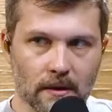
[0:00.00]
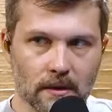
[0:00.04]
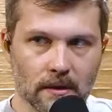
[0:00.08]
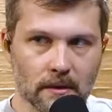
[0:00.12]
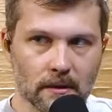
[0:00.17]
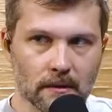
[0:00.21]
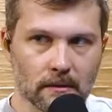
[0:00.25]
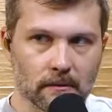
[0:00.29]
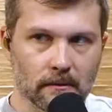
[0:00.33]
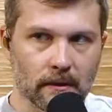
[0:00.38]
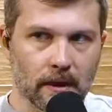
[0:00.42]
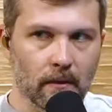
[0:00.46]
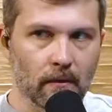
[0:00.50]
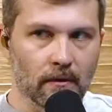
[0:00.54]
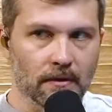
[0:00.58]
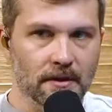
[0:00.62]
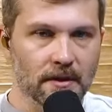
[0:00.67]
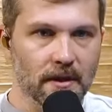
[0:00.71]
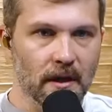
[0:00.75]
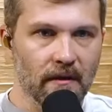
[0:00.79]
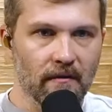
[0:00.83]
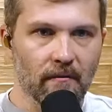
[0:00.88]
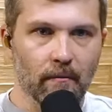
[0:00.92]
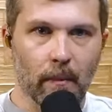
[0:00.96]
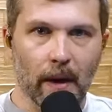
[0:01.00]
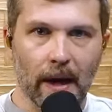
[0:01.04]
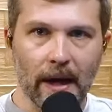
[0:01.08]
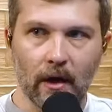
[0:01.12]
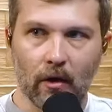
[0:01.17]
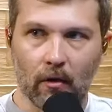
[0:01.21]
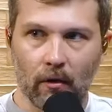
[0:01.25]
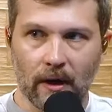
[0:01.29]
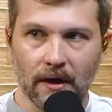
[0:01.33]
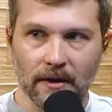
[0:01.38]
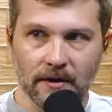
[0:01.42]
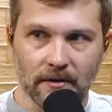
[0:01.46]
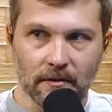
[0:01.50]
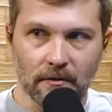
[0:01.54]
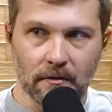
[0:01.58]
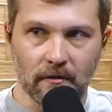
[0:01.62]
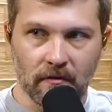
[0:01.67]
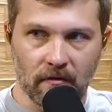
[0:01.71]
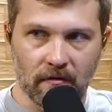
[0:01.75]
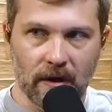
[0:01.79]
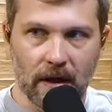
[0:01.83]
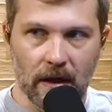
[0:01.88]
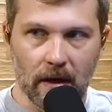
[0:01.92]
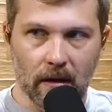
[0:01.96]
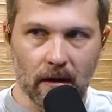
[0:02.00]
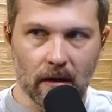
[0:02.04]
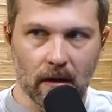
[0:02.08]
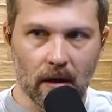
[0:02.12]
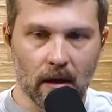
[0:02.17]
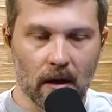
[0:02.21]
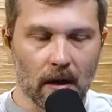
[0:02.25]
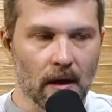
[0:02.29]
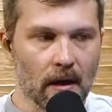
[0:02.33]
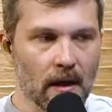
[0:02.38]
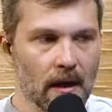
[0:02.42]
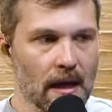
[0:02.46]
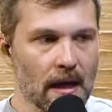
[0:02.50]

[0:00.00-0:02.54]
Yeah. Right? We're saved by grace through faith. Yeah.